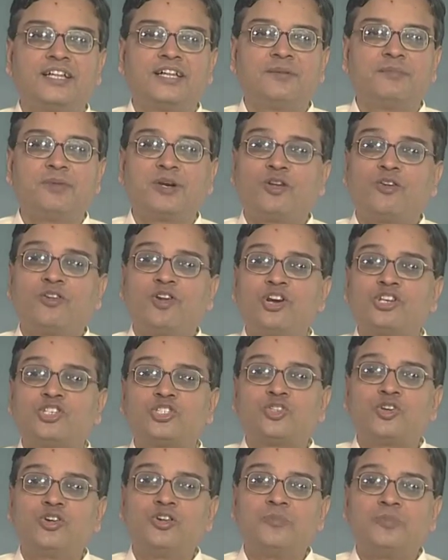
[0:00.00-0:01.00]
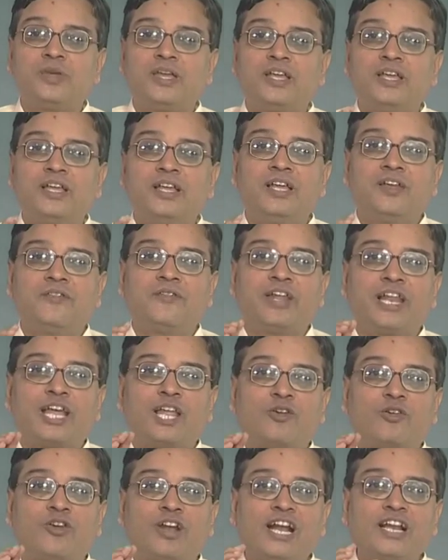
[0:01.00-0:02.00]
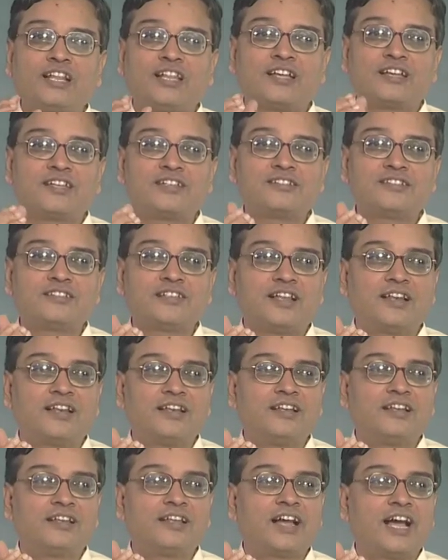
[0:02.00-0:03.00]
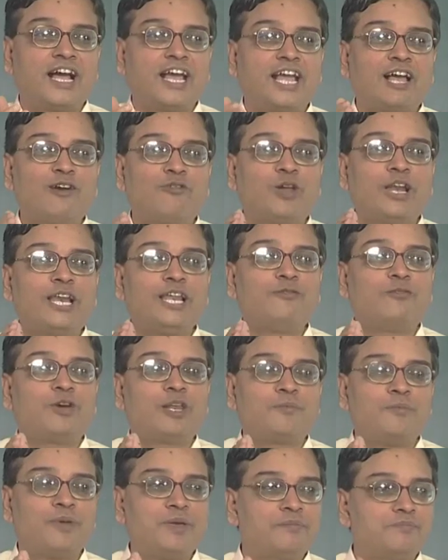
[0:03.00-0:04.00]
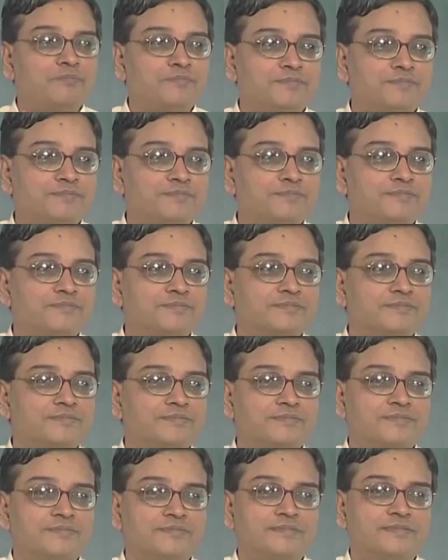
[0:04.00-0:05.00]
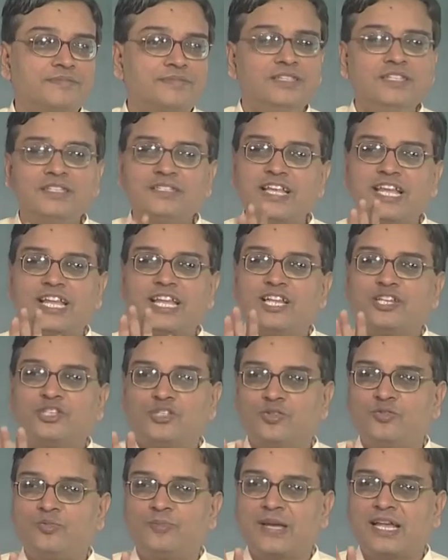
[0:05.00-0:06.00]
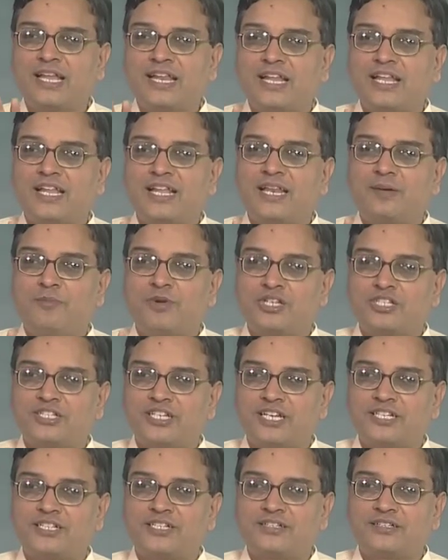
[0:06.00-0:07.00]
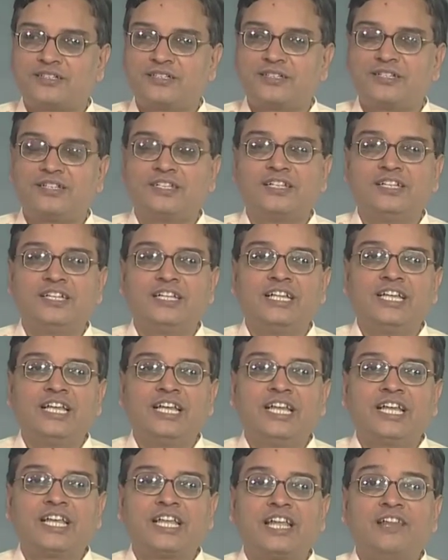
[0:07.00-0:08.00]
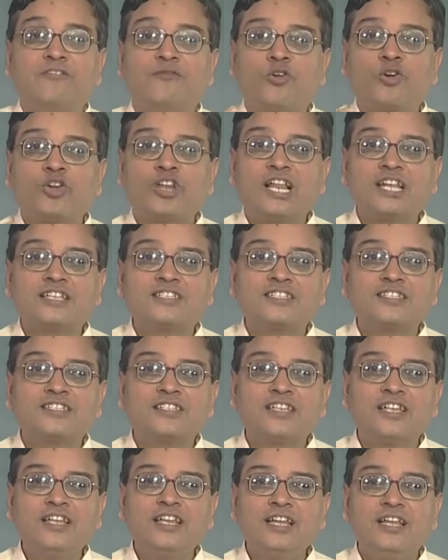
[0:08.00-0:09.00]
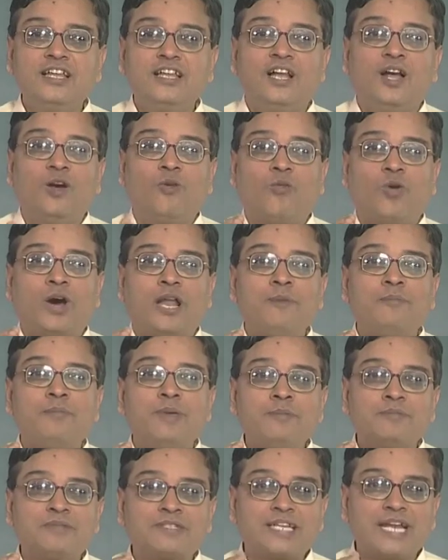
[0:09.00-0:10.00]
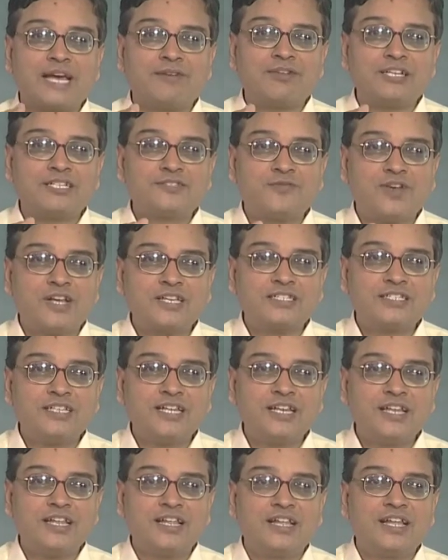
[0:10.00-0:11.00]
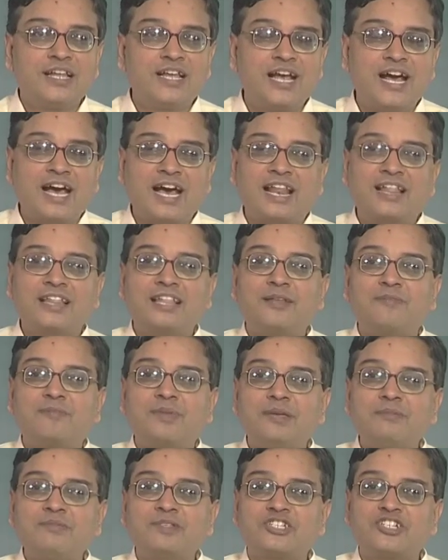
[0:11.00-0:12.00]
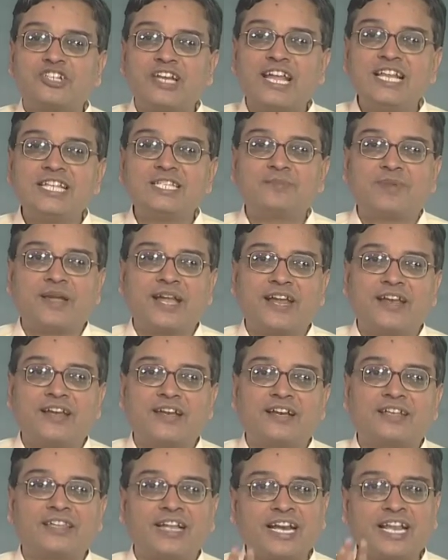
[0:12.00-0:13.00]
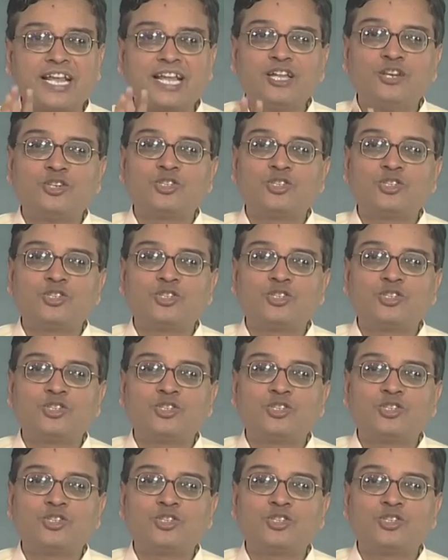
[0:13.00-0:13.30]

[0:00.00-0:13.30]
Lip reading: but you have not shown me when I rotate the crystal I have only one beam. This I can show by a demonstration. In photoelasticity, one beam travels faster, another beam trails behind it. That I can